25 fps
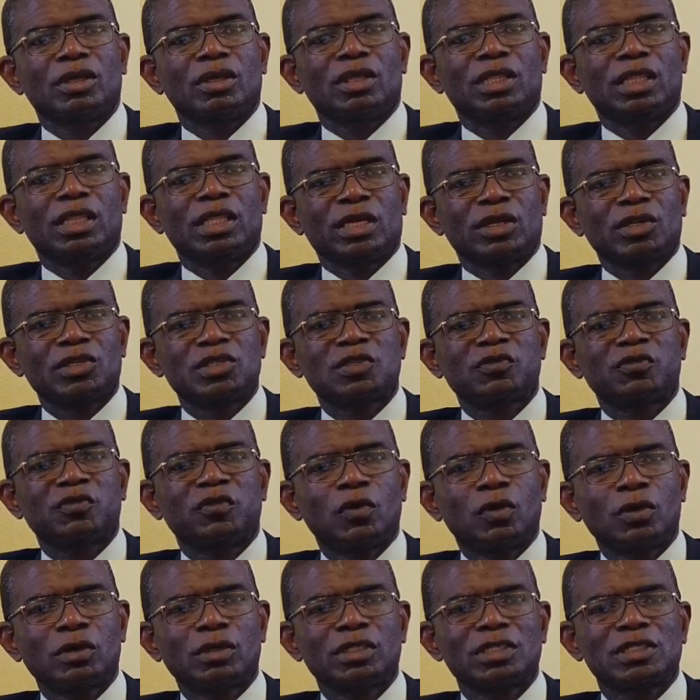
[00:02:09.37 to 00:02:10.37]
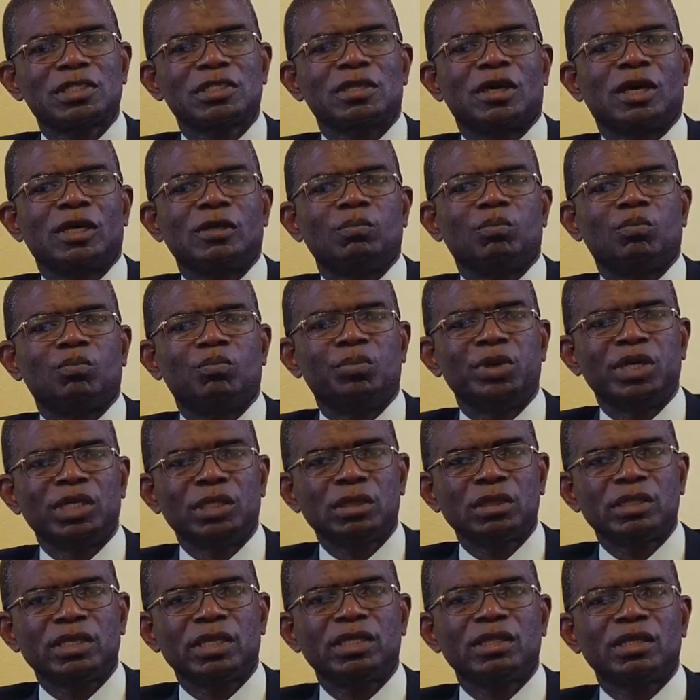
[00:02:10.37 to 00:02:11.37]
Let us focus on
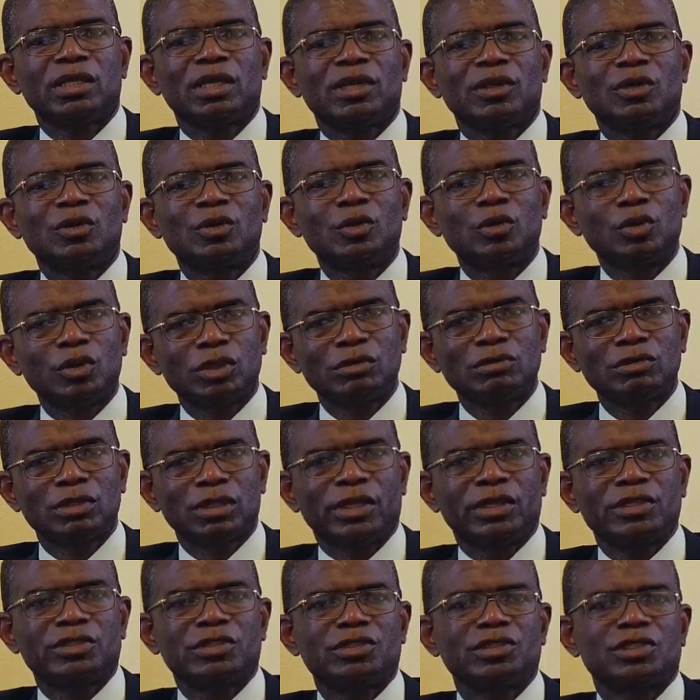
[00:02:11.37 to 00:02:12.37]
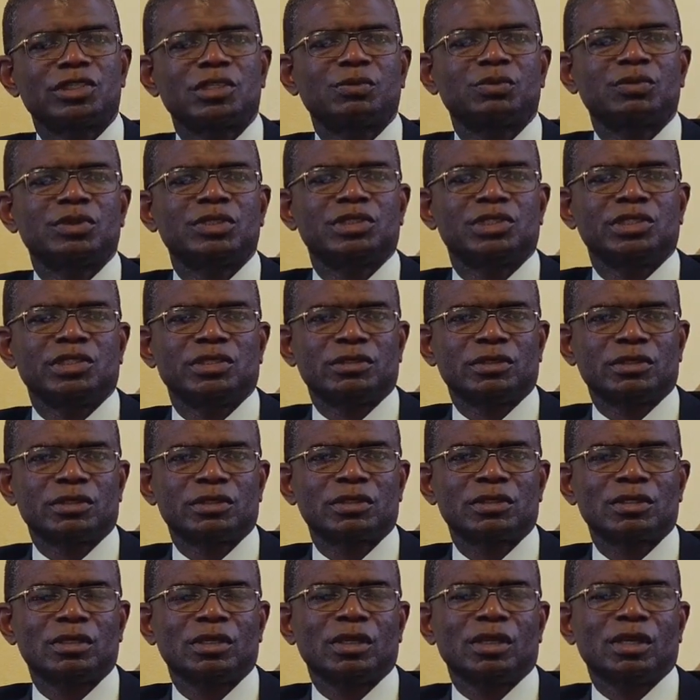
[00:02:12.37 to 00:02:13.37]
building a good relationship with
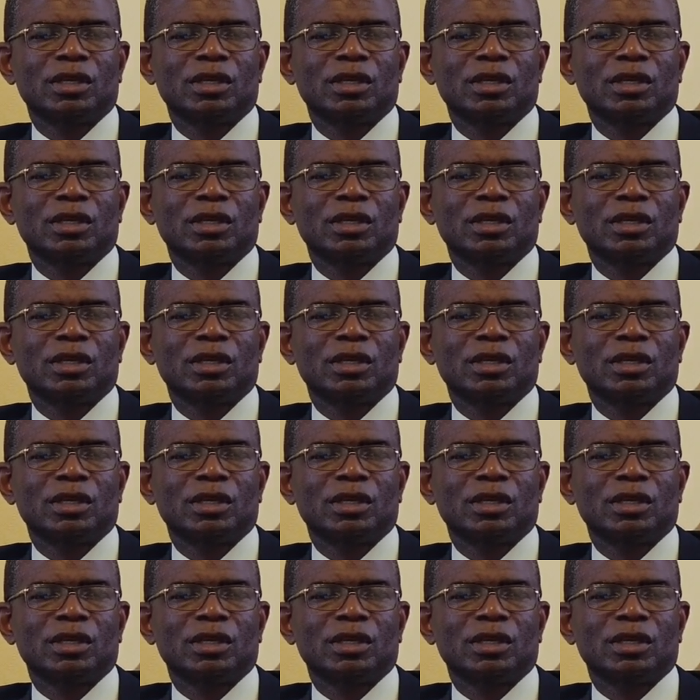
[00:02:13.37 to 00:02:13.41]
Jesus